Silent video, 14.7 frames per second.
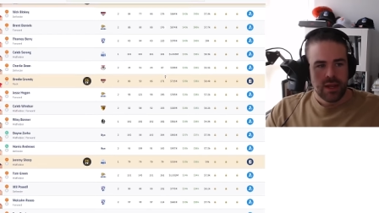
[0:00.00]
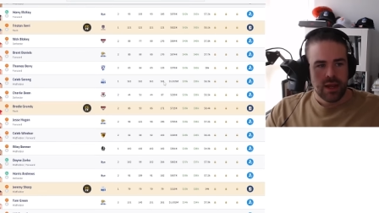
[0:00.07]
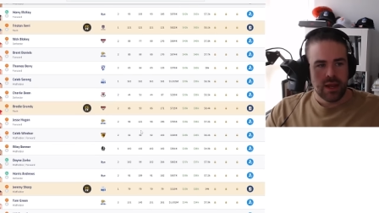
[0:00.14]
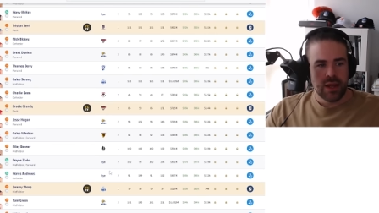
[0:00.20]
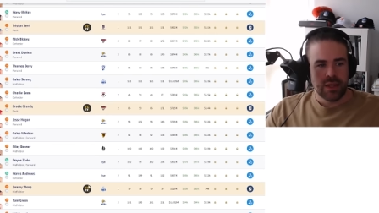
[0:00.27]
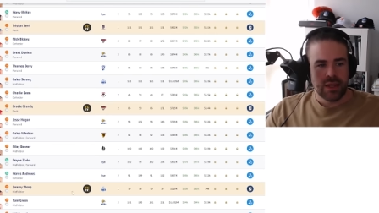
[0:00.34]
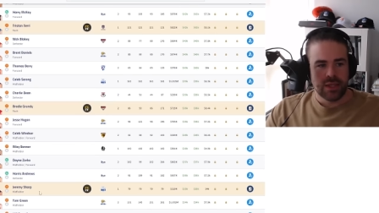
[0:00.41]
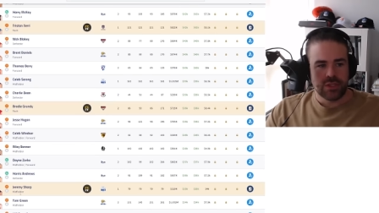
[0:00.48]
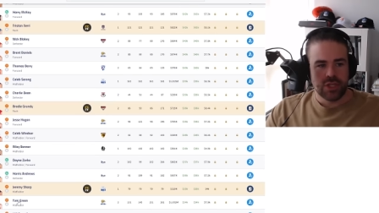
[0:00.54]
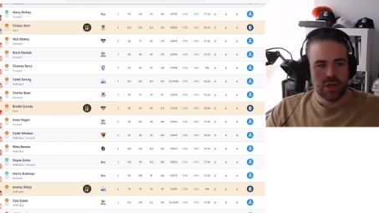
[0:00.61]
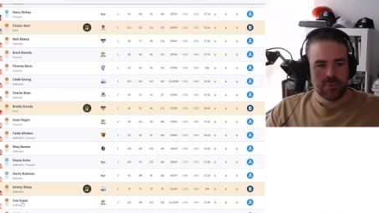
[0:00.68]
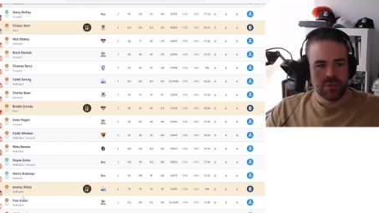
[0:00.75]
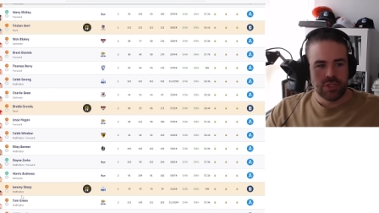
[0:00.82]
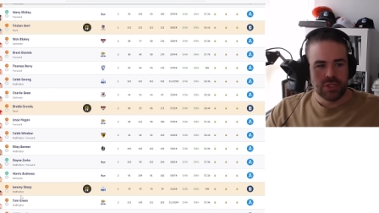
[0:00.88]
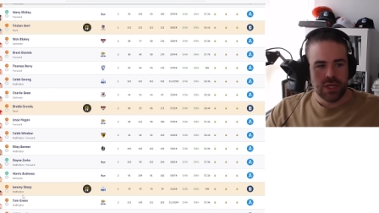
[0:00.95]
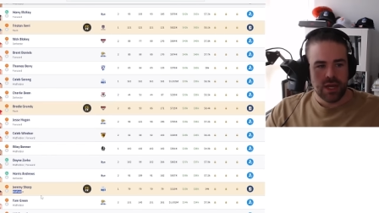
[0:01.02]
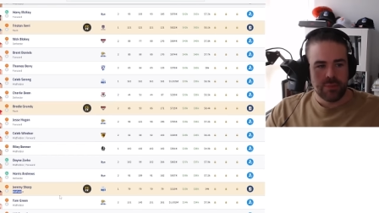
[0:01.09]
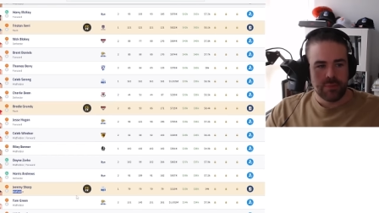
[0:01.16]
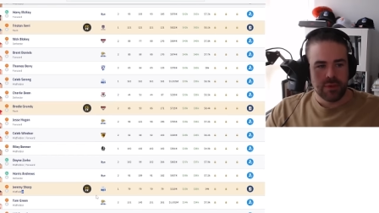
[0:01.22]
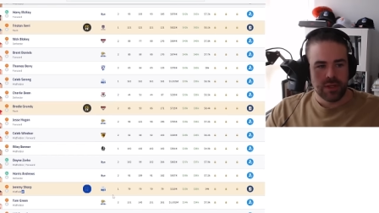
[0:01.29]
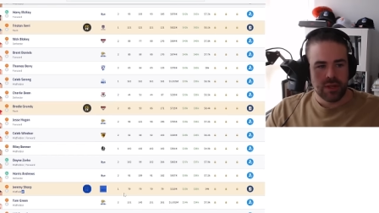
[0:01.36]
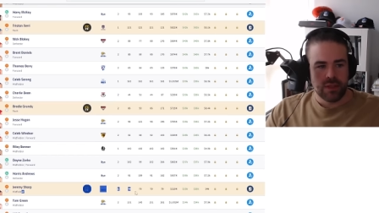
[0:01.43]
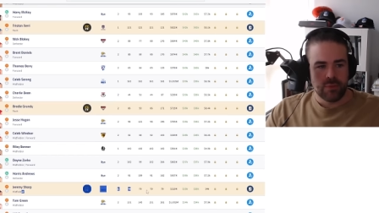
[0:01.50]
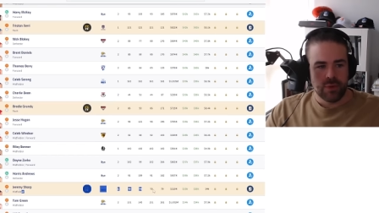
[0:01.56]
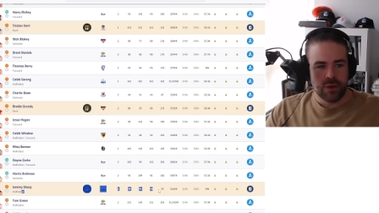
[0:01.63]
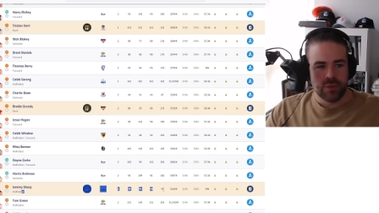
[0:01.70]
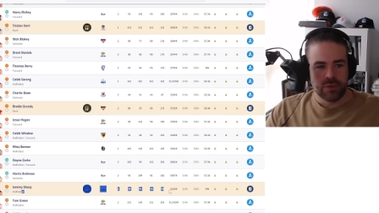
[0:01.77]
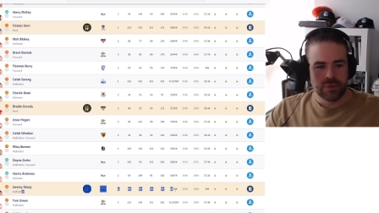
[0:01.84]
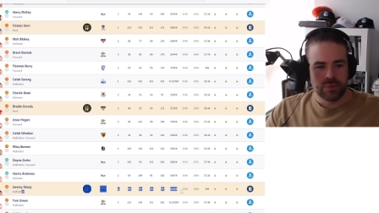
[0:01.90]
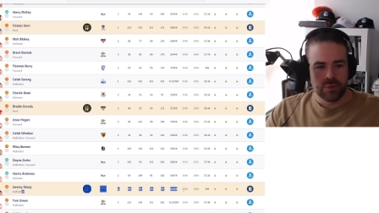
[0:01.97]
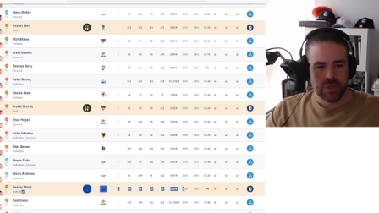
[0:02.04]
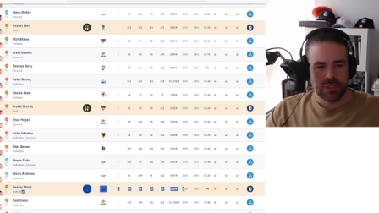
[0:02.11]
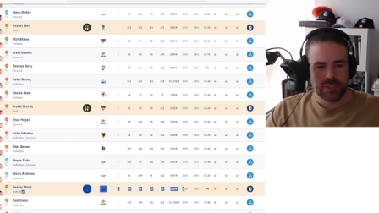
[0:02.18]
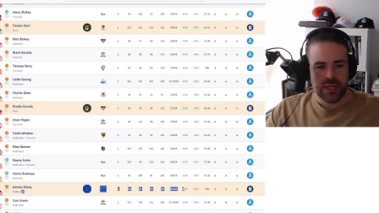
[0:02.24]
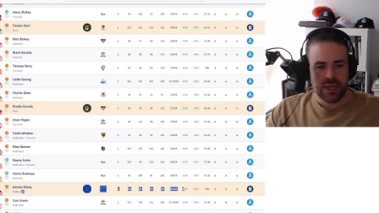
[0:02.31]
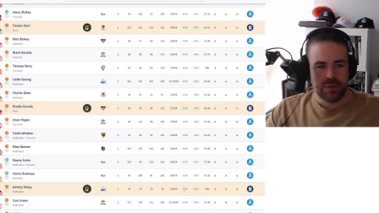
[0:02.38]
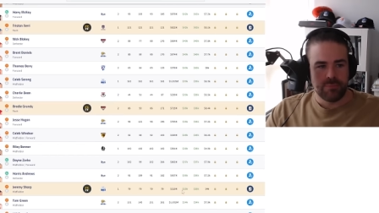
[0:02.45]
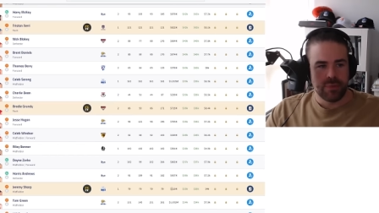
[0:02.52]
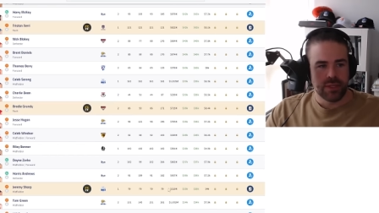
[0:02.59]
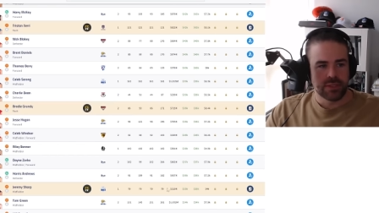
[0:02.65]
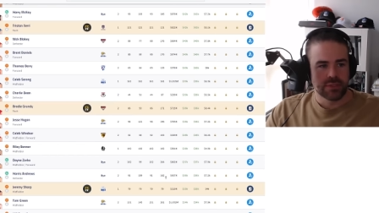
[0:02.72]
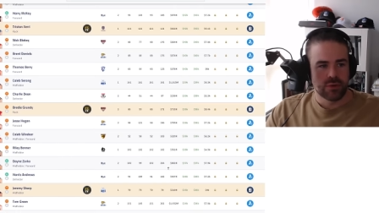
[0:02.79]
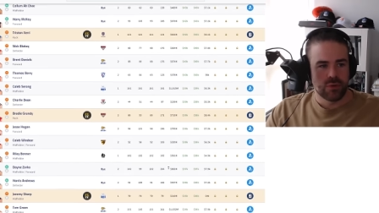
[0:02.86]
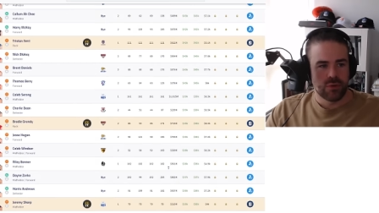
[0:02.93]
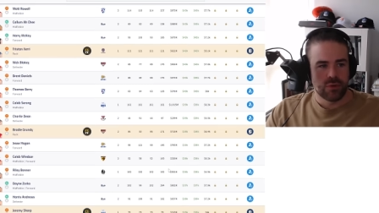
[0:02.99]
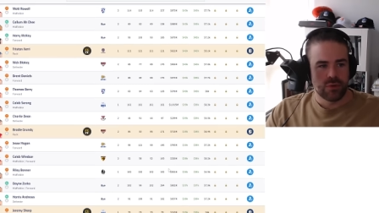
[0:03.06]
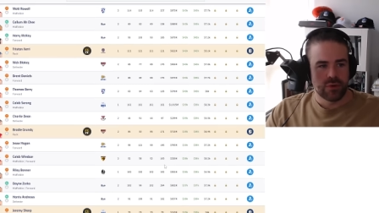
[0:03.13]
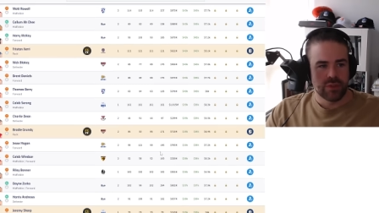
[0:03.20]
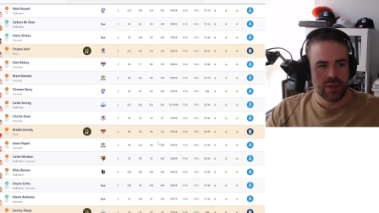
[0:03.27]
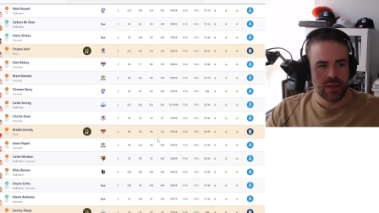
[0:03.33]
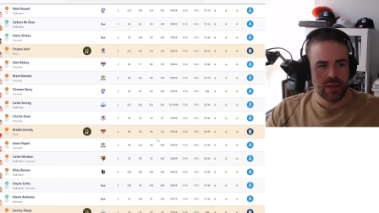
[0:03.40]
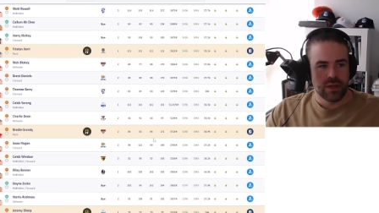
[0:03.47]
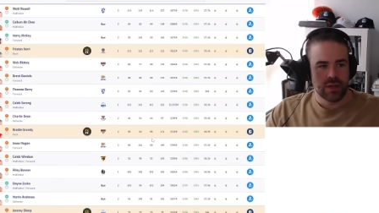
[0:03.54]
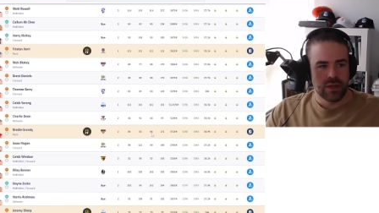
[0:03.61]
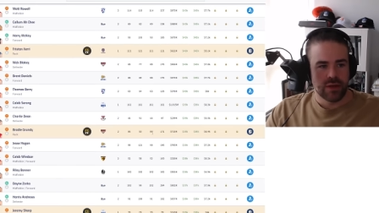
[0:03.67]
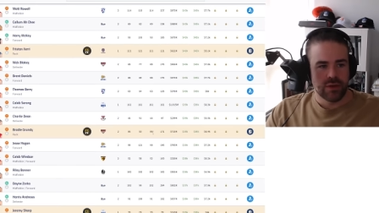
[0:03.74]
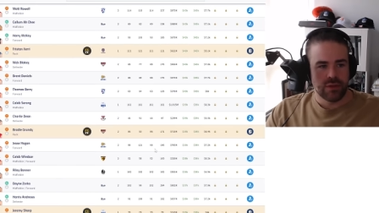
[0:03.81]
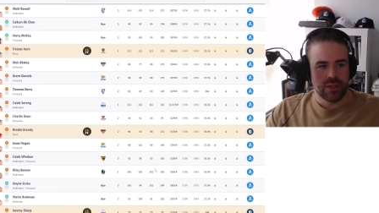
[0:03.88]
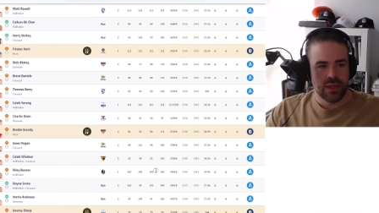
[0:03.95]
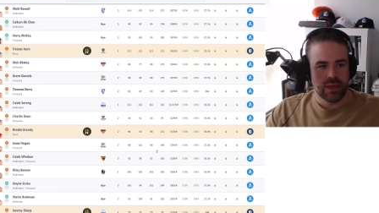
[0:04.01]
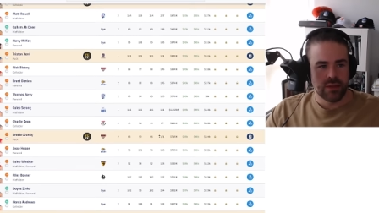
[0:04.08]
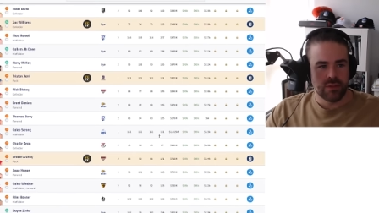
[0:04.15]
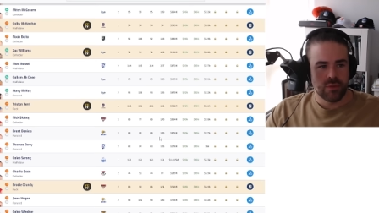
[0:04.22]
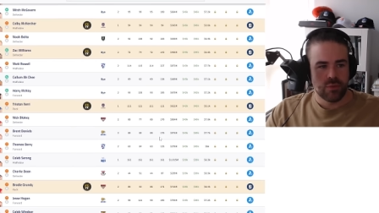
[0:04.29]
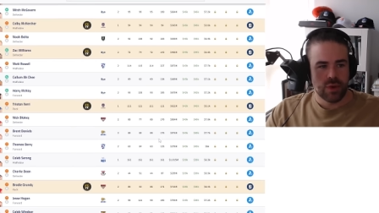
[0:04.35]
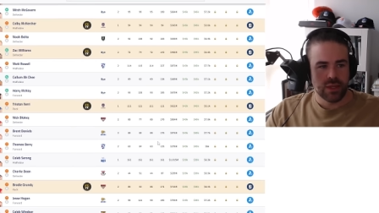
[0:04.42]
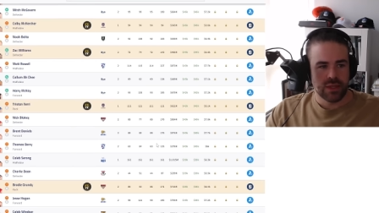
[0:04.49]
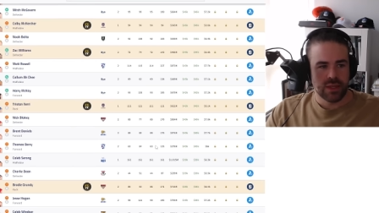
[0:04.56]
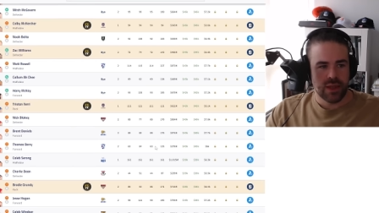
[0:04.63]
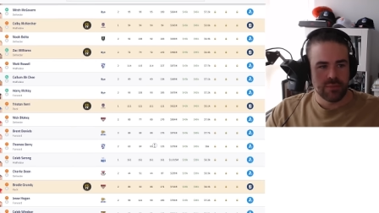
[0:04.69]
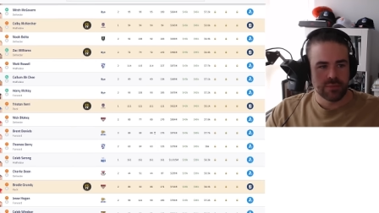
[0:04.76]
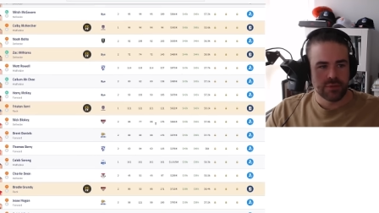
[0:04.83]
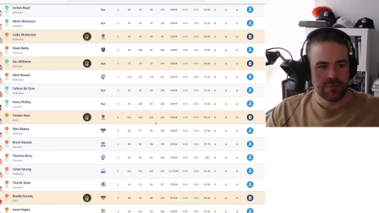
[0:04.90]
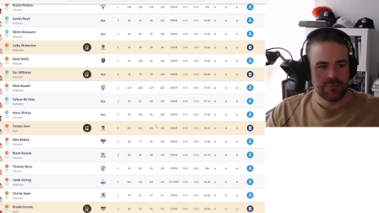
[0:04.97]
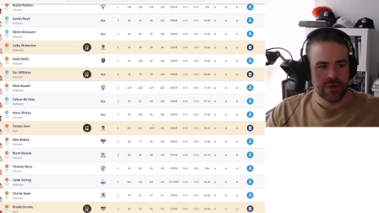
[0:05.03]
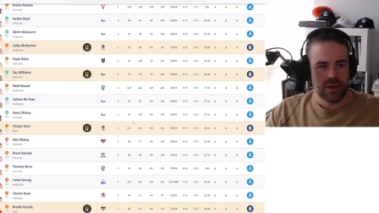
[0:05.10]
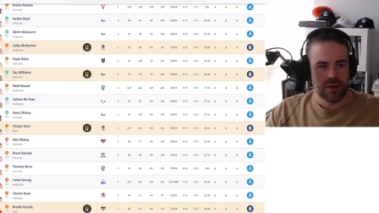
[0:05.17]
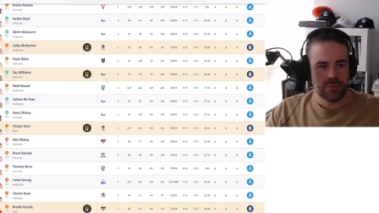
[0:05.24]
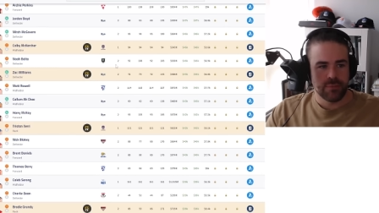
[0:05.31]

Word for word: Uh, yeah, Jeremy Sharp, another one of those rookies that had a big score that uh, only had the one game so far.